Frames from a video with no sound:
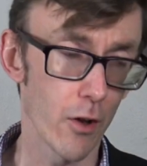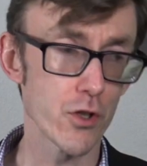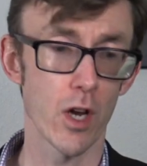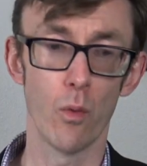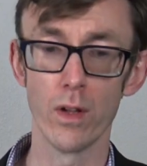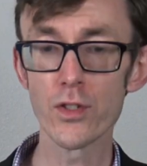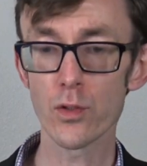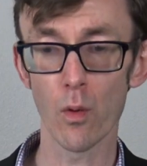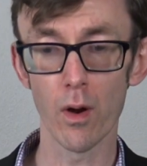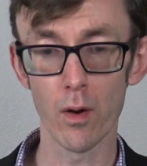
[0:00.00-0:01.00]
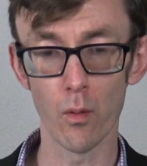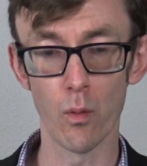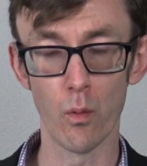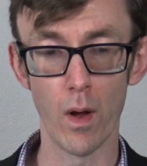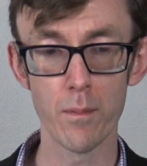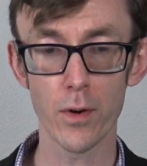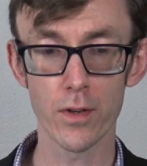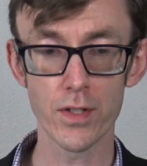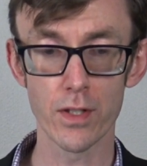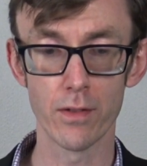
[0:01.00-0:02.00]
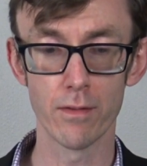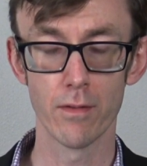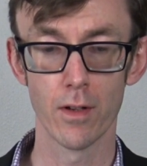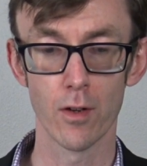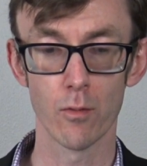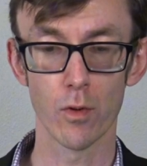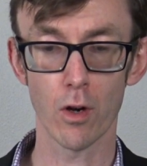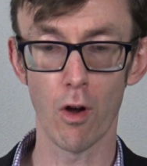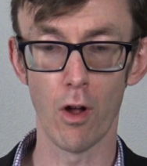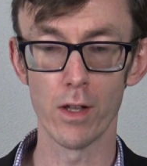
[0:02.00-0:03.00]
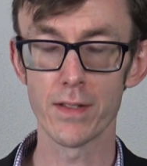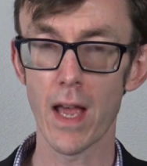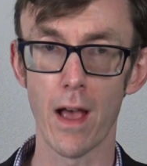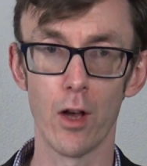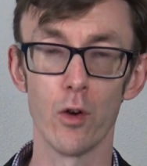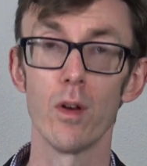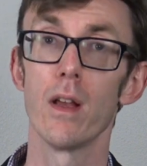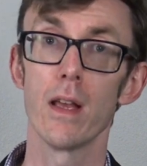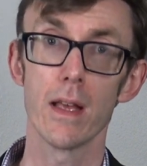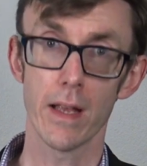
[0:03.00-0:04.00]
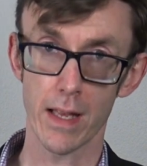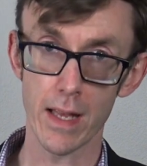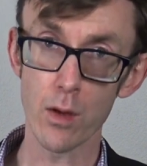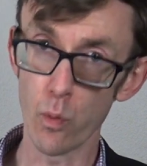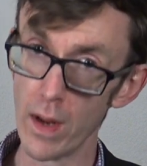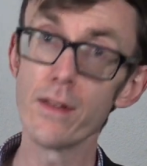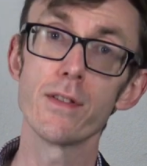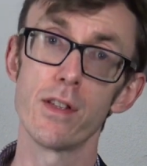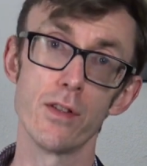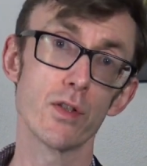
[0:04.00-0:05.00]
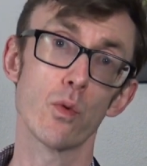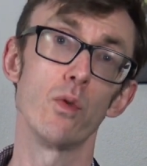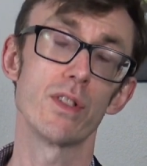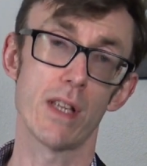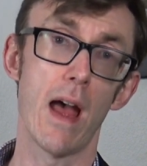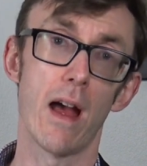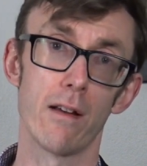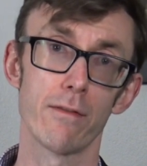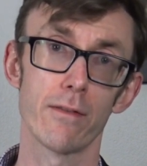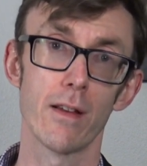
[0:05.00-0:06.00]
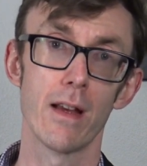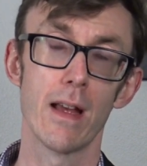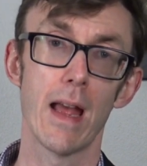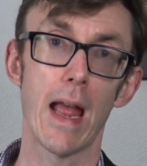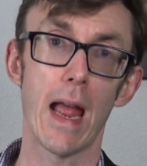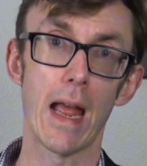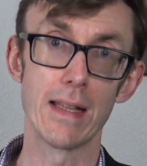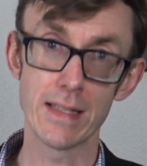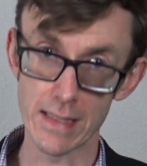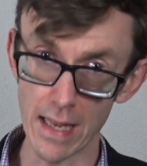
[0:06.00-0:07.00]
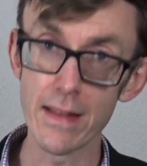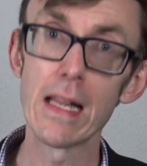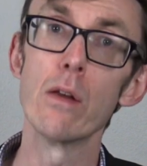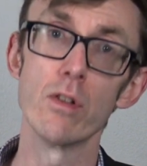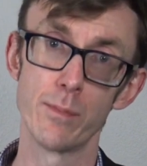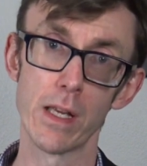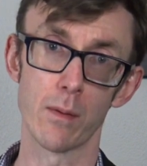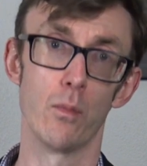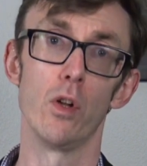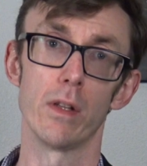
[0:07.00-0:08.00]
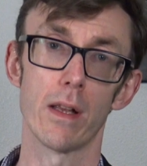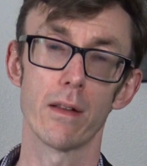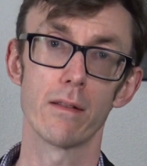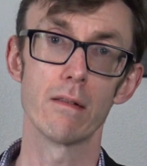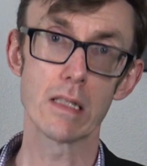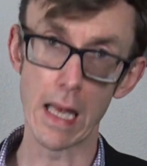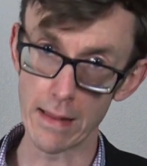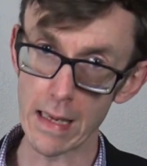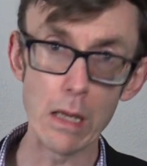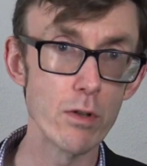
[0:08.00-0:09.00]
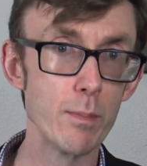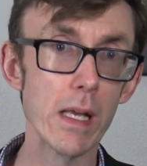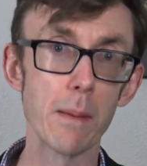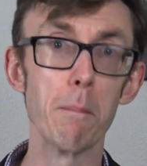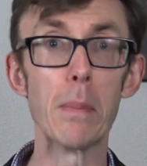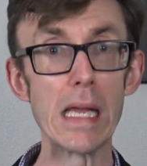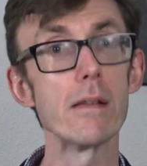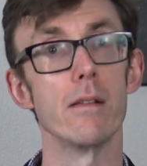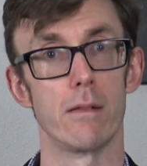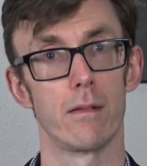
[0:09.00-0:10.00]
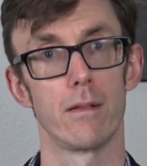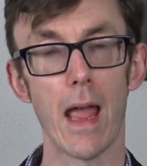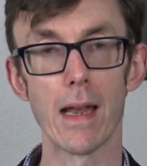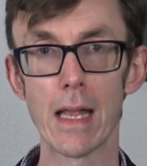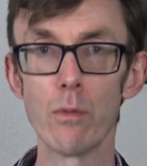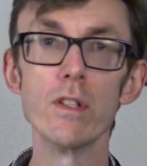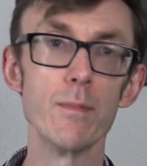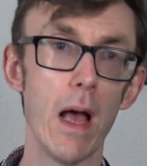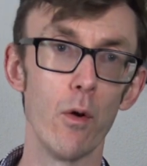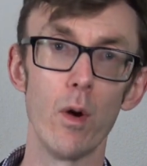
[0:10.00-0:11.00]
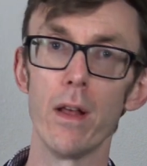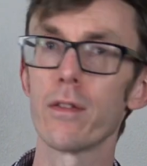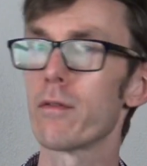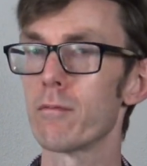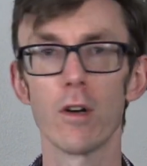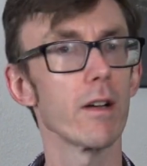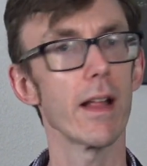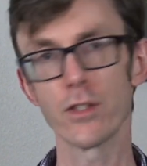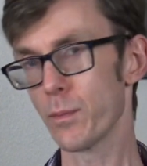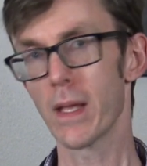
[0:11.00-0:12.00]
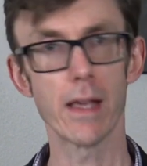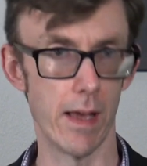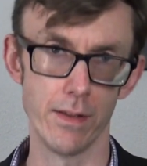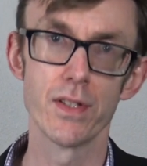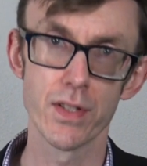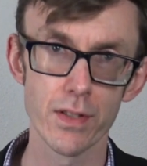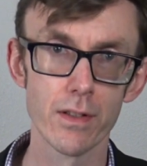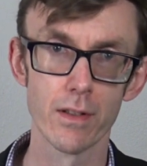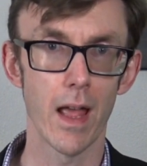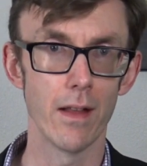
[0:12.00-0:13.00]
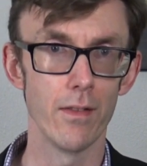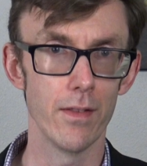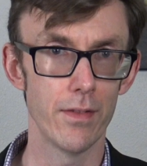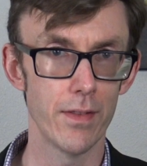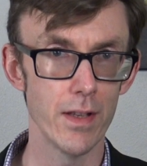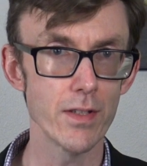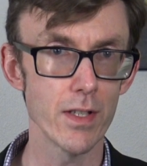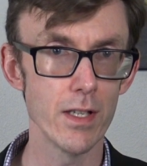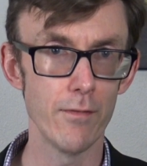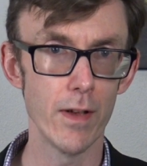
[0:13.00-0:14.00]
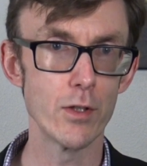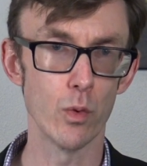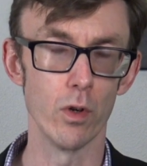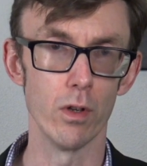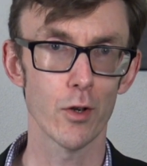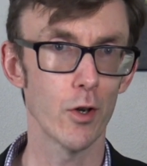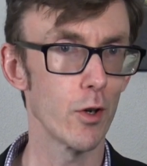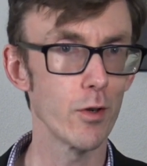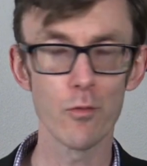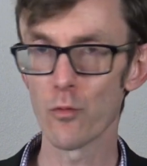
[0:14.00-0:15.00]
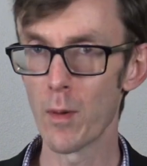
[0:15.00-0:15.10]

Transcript: I'll share one story. One person recalled how he went to the school staff and said that he was being bullied, said that he was being beaten, and he was met with, well, kids will be kids. And this individual couldn't